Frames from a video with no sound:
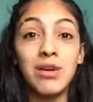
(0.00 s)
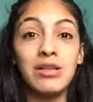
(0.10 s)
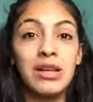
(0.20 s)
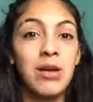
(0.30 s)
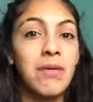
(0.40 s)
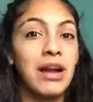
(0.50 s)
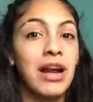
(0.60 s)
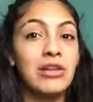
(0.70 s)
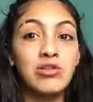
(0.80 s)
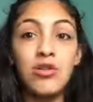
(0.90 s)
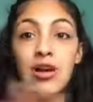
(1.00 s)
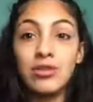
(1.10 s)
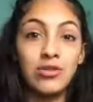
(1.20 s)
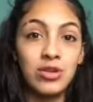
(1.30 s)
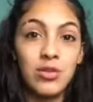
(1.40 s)
where I was like, oh my gosh,
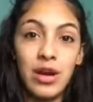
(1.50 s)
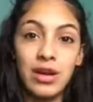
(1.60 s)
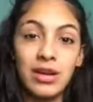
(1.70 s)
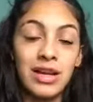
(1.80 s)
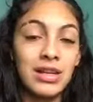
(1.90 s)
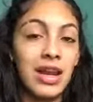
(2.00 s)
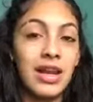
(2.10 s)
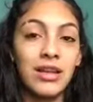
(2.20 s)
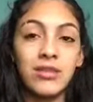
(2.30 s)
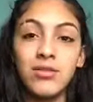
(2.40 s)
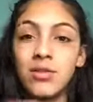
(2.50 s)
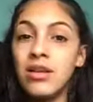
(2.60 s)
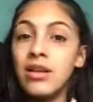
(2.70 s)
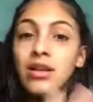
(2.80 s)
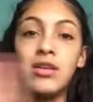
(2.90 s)
Crocs are so ugly, like
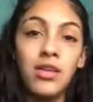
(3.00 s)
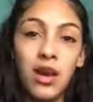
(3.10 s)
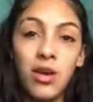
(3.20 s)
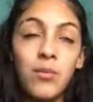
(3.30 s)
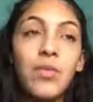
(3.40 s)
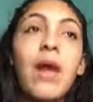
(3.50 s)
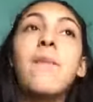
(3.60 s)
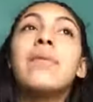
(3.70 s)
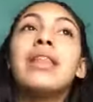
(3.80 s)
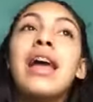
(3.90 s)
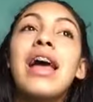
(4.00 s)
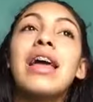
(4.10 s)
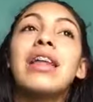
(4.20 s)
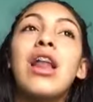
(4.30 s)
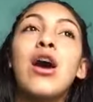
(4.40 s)
no. But
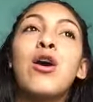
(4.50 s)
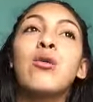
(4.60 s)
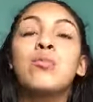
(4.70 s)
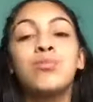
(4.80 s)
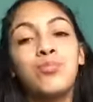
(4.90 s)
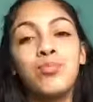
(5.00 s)
then, you know,